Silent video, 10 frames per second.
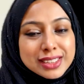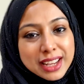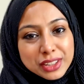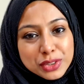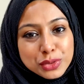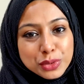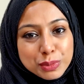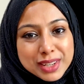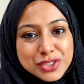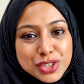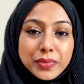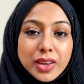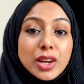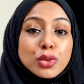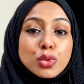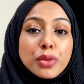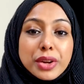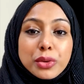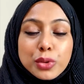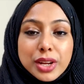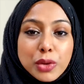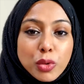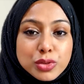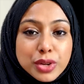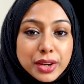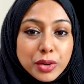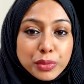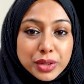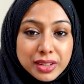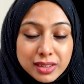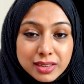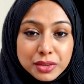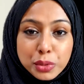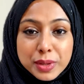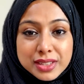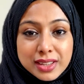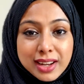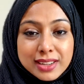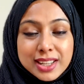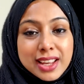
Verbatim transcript: Thank you so much to a friend who really wants to take out for dinner you may say that